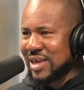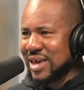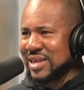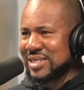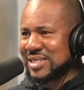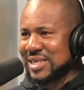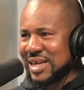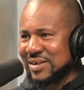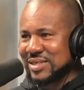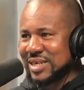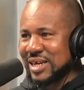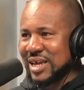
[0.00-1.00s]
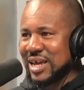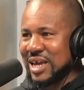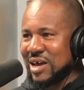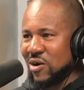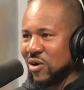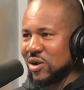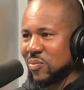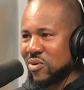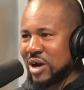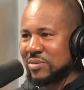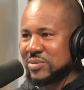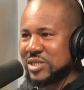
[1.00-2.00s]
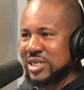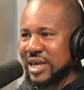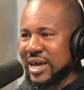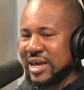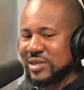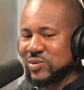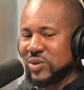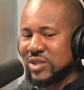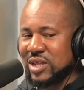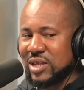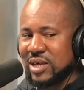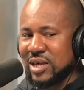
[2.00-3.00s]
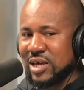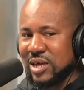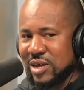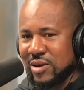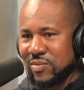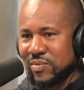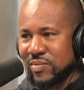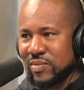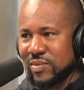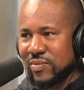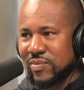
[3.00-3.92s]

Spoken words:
And it sounds like all the problems she has with him